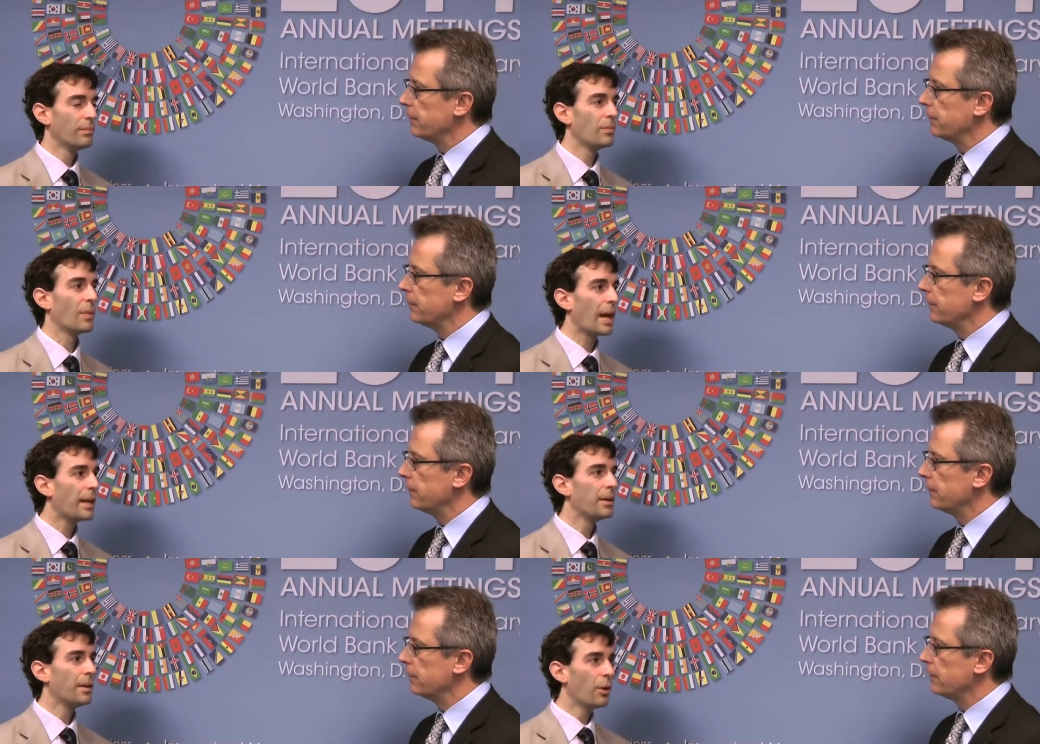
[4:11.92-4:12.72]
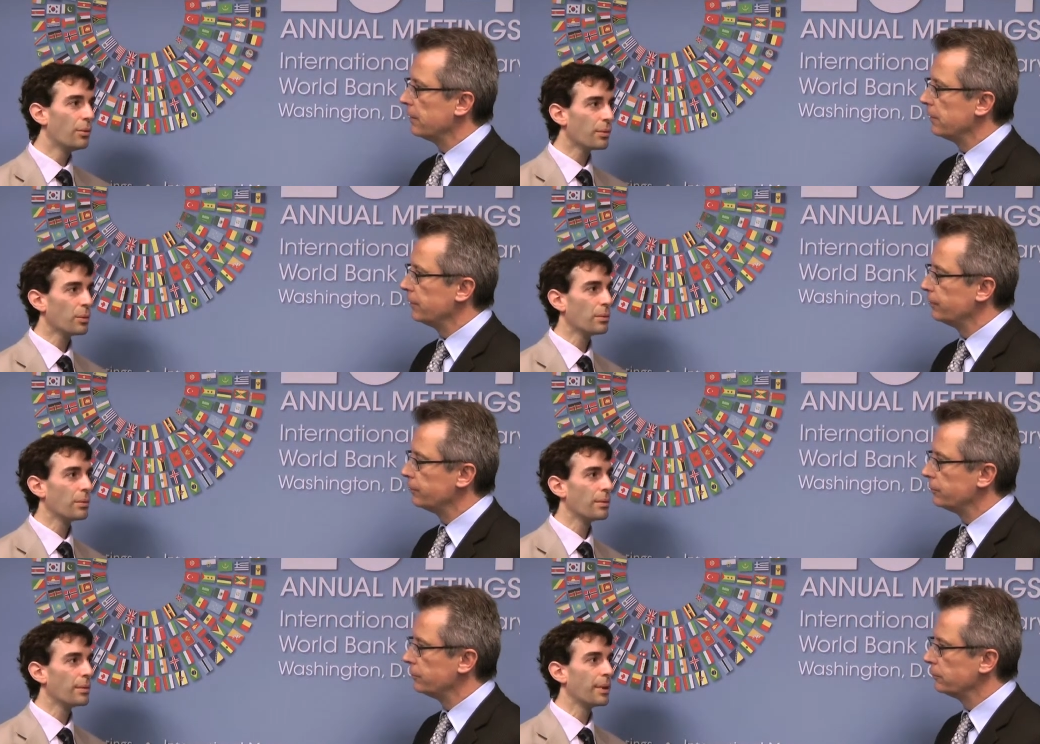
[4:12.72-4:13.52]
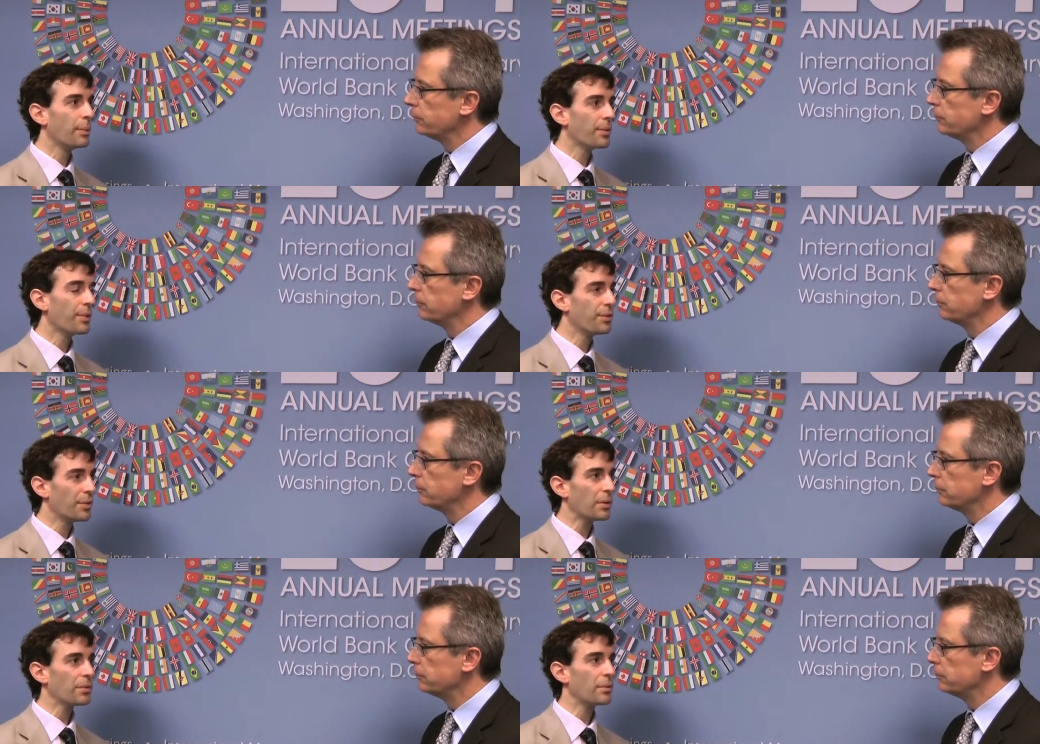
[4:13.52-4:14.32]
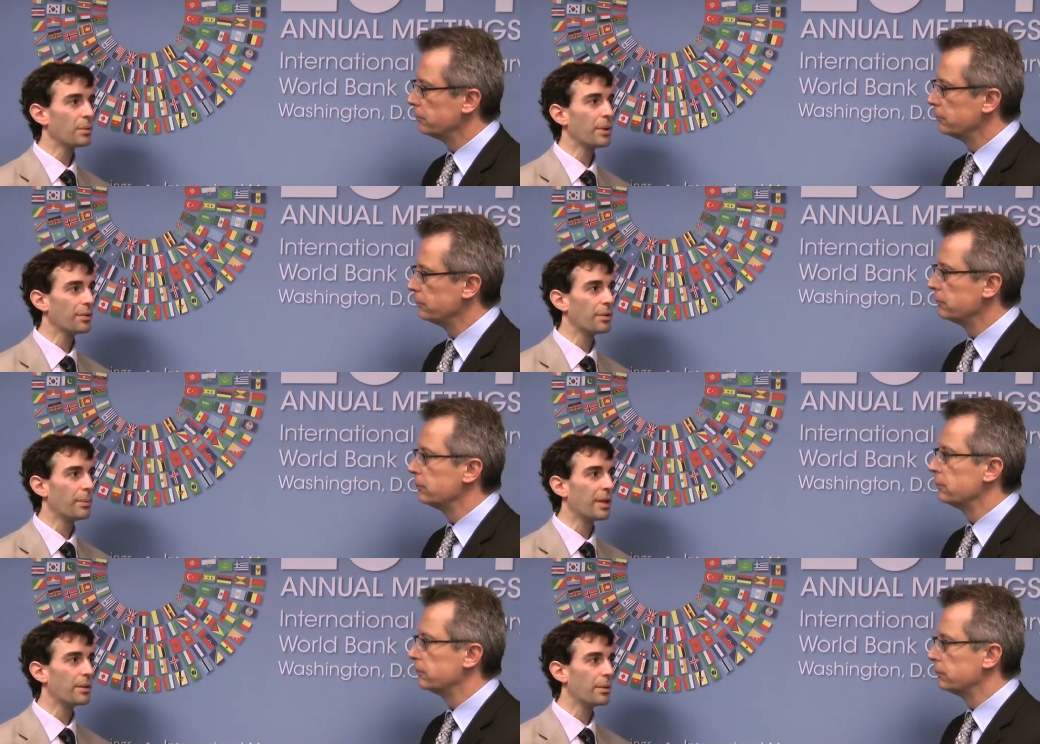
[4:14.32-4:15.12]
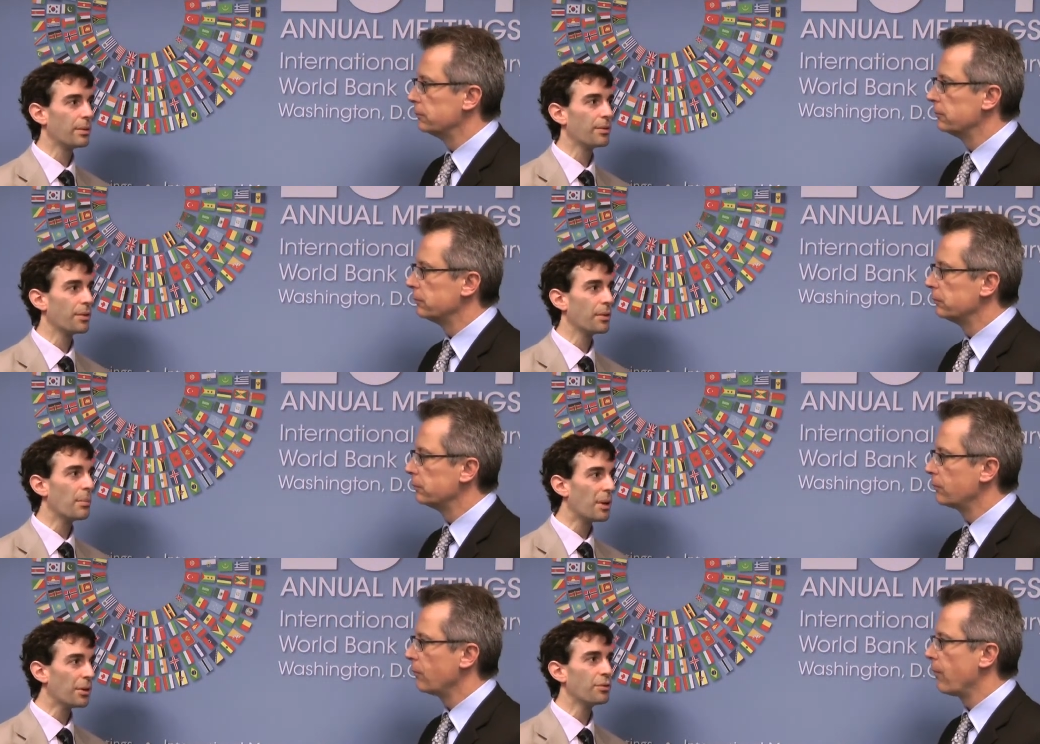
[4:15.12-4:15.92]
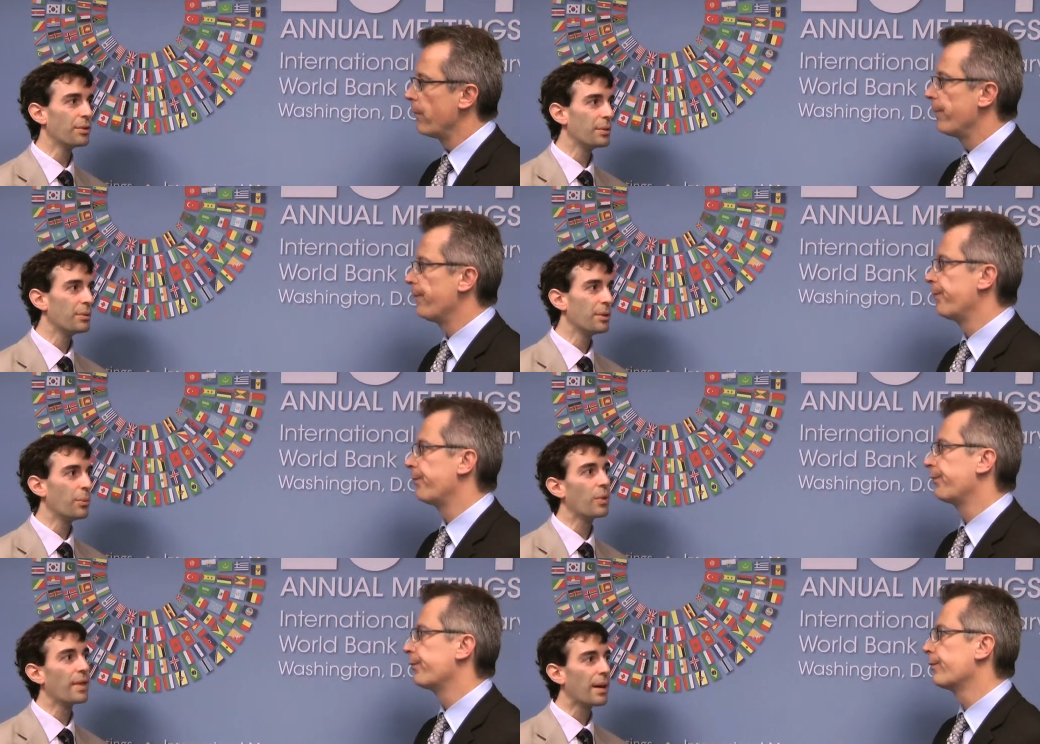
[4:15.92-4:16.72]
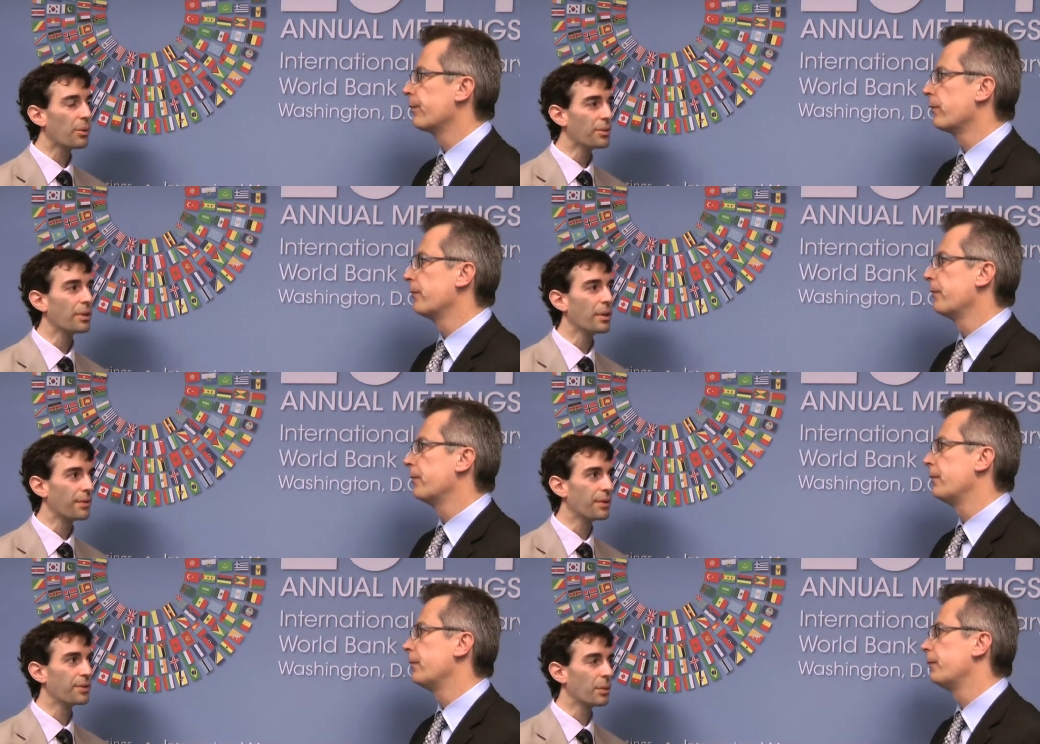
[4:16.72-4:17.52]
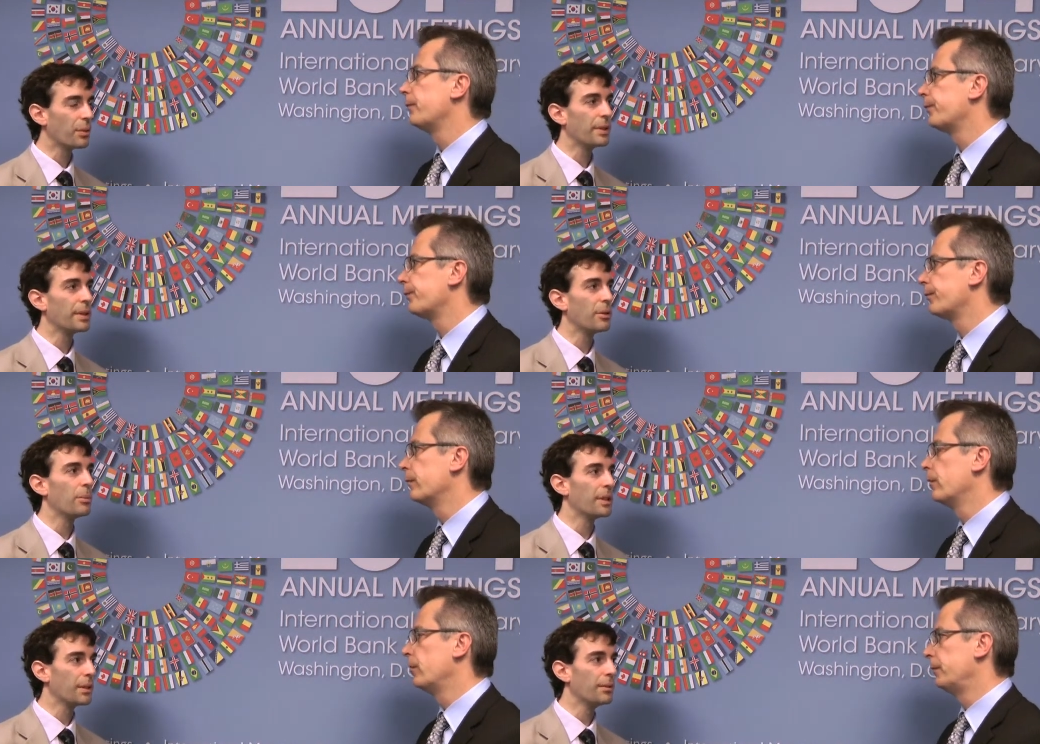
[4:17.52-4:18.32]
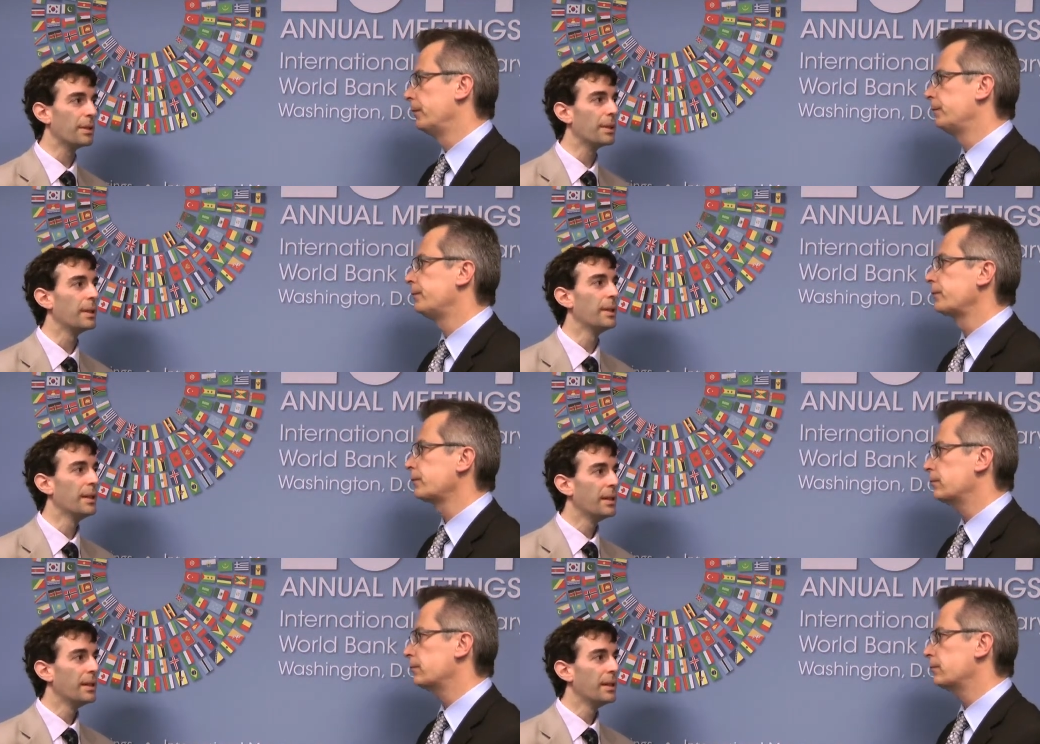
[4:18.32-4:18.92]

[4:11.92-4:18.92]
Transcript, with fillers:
Speaker 1: Mm. And overall, there was this structural question about the Eurozone, a monetary union without a, a, fiscal or economic union.